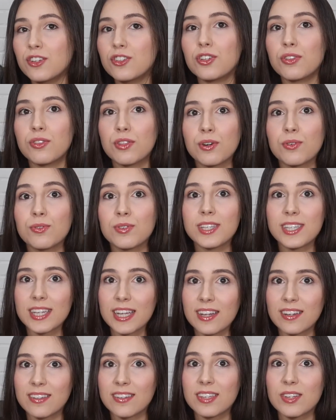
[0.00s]
to those
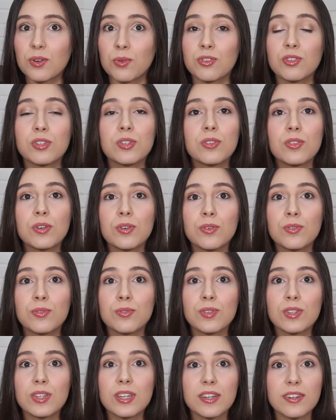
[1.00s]
scenes or to
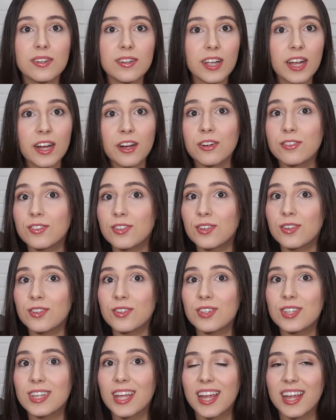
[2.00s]
those
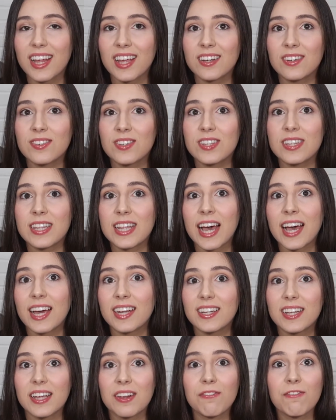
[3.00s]
characters and to
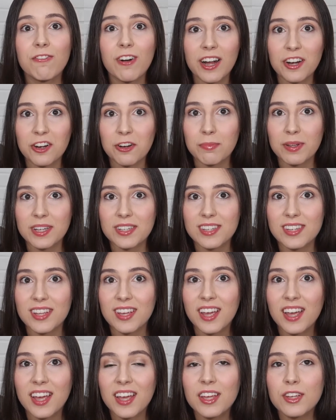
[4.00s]
that environment.
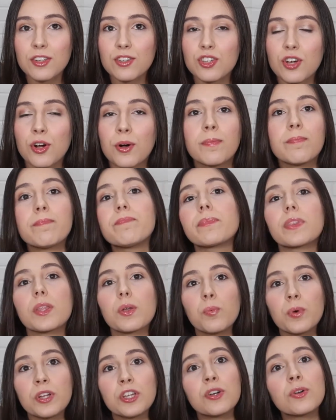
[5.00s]
So
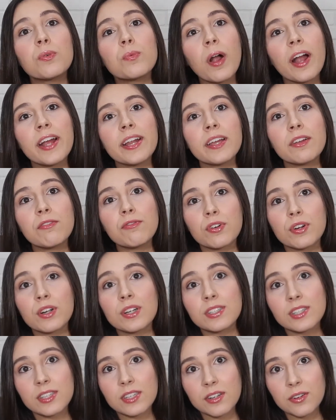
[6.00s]
when you're writing for
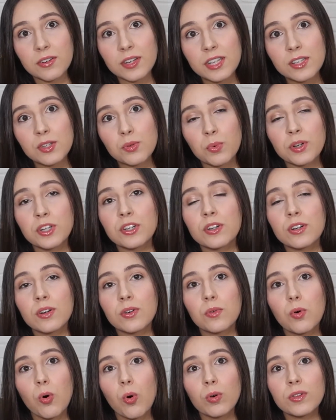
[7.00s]
a series, when you're
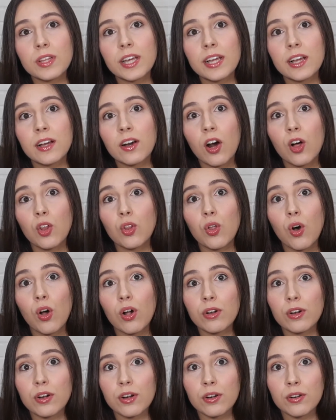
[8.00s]
holding a
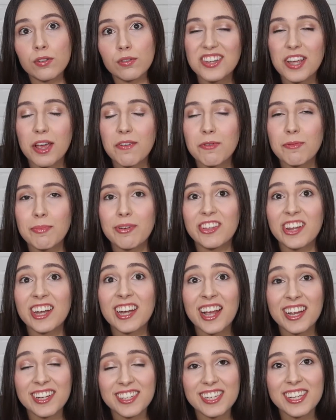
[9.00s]
longer type of an
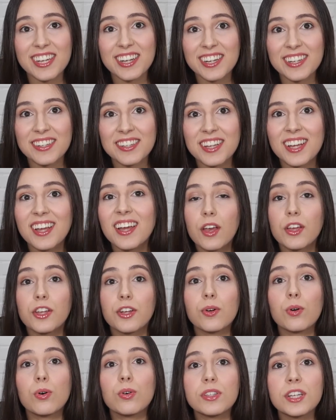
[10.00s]
idea,
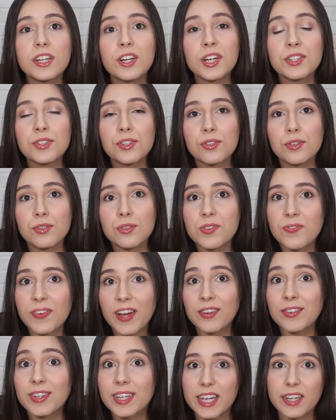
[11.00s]
you're holding on to those
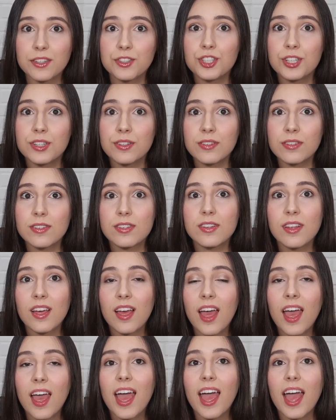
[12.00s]
foundations
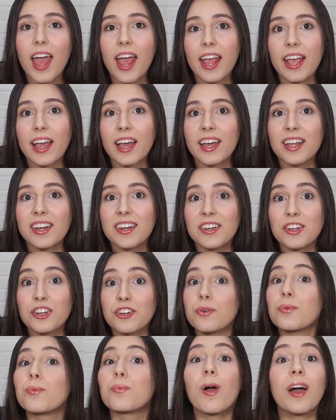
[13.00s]
and
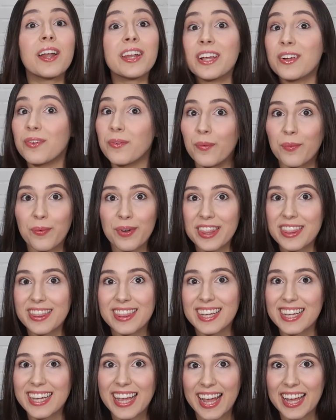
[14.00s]
you're running with
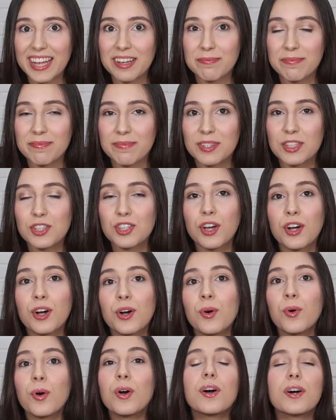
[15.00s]
the game.
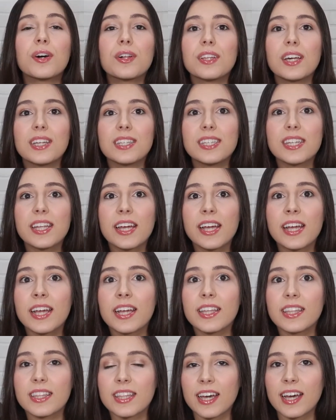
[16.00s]
So let's
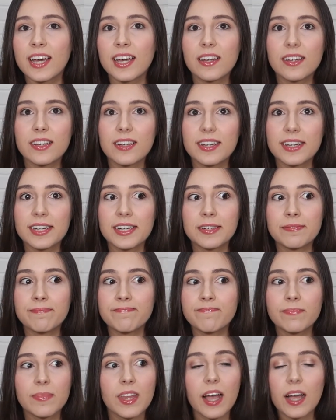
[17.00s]
say that
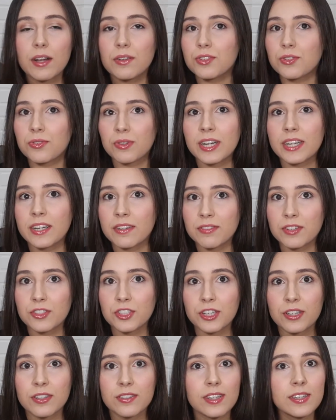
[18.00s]
I was writing for
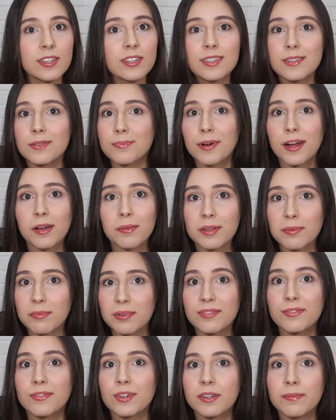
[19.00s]
Cheers, and this has probably
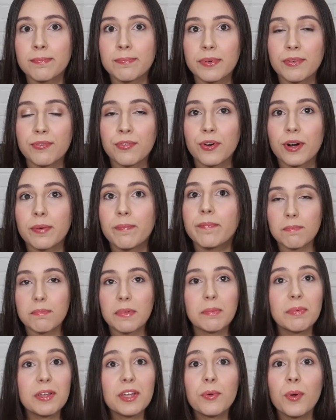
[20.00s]
been written before.
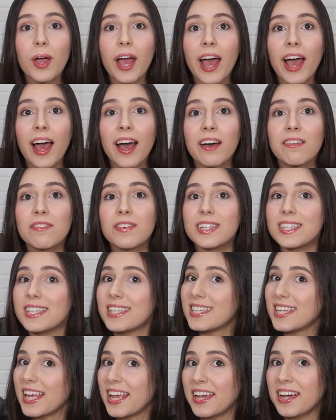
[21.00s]
Maybe you have
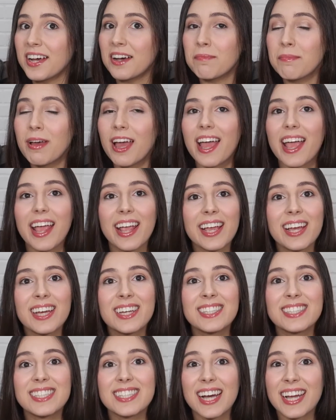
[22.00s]
Sam
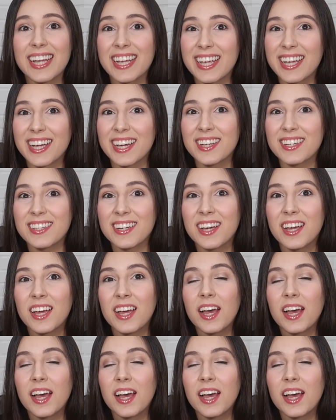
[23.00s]
and Diane.